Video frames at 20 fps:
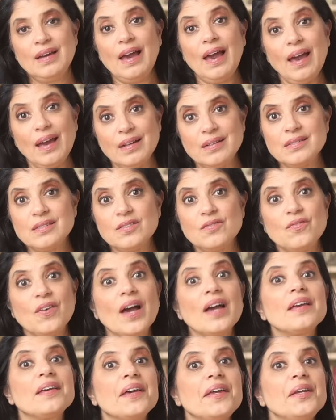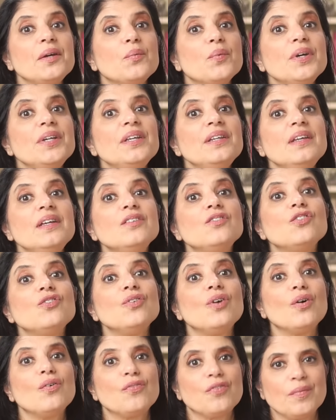and in fact, getting what you need to
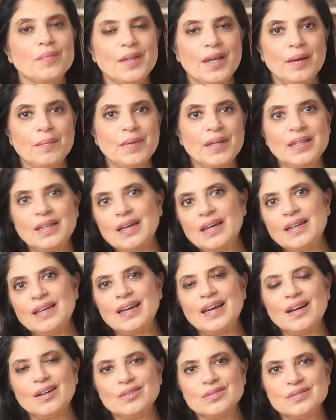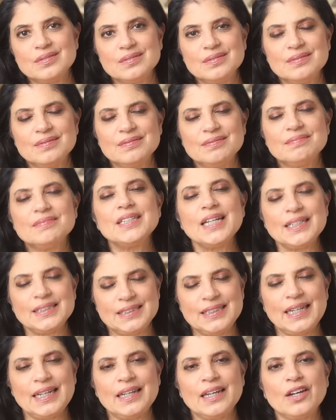know from them and getting out and
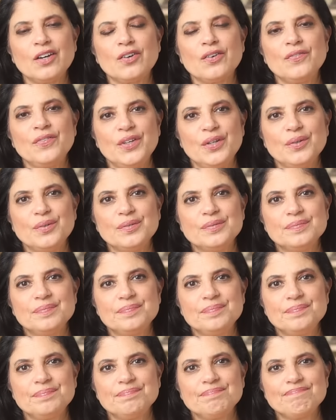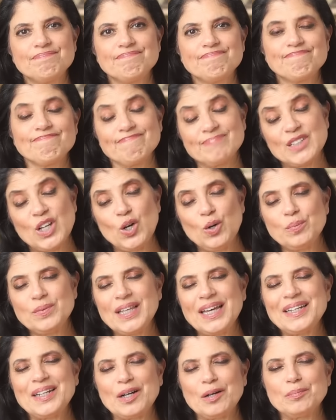take care of you. Hope
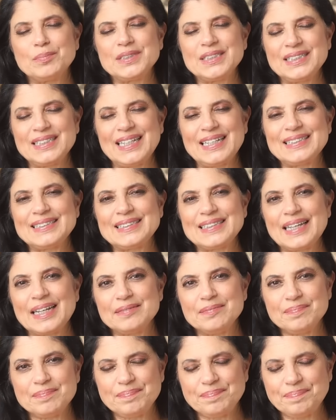that helps, and thanks again.